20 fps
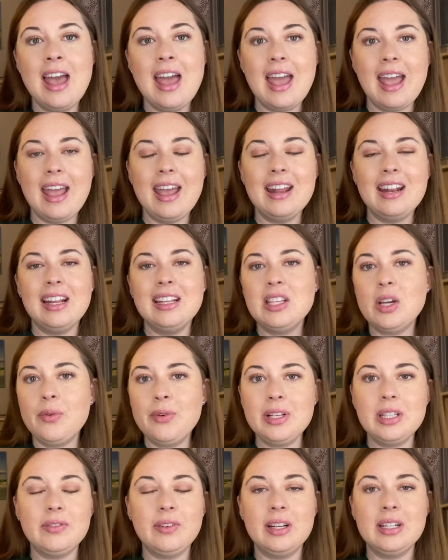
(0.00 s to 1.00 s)
And it's
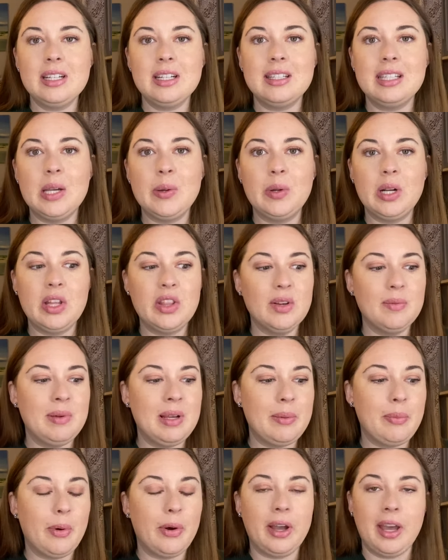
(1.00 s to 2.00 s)
always fun to see what other
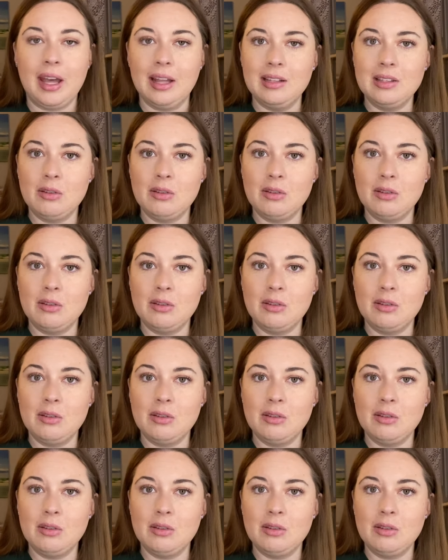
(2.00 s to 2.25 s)
people get.